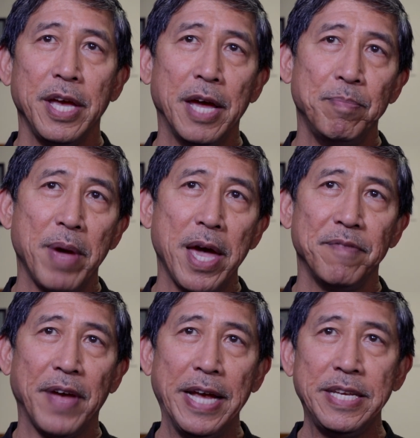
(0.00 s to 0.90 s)
in May
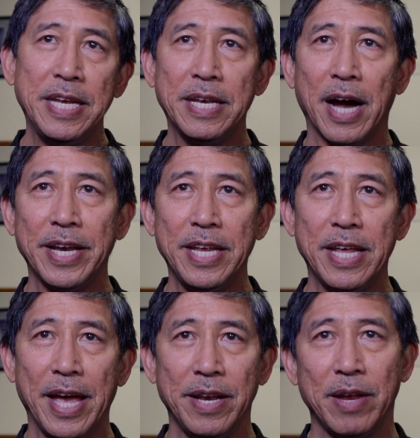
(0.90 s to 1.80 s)
of
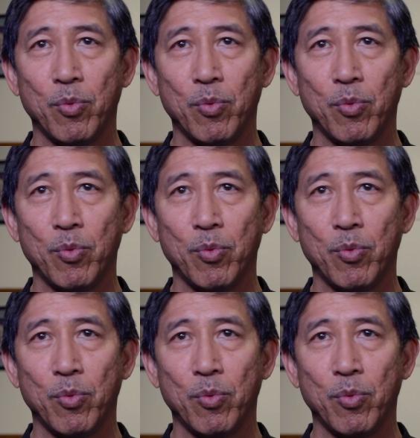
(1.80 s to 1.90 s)
1898,